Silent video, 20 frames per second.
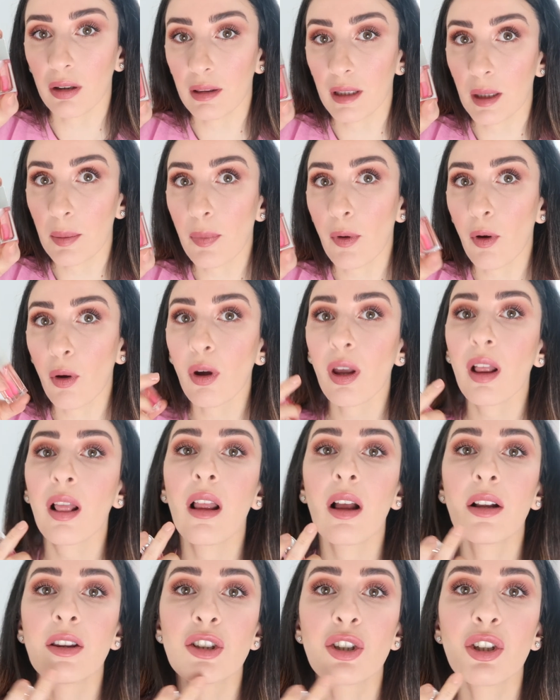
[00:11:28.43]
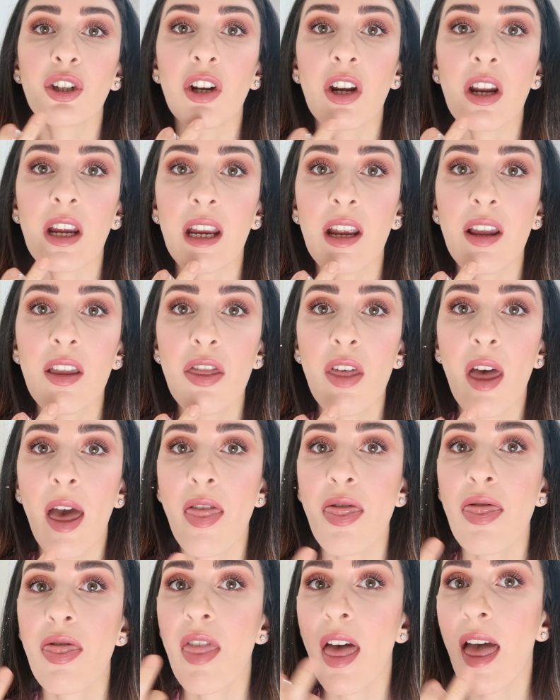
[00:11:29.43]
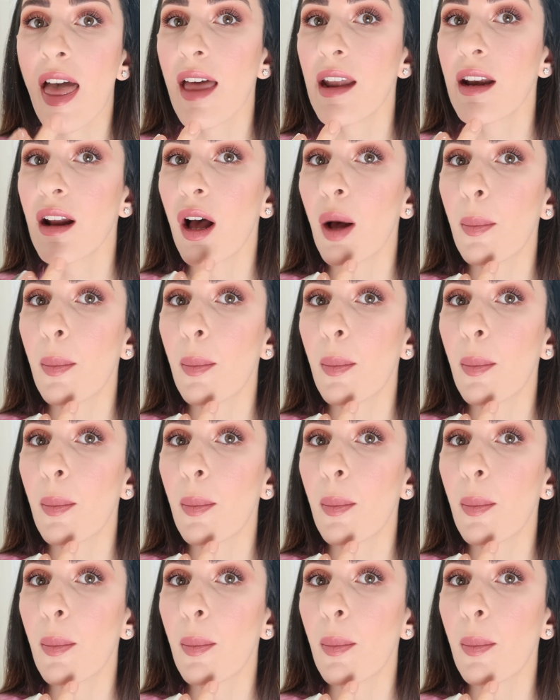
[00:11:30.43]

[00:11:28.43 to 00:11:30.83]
lip oil underneath and then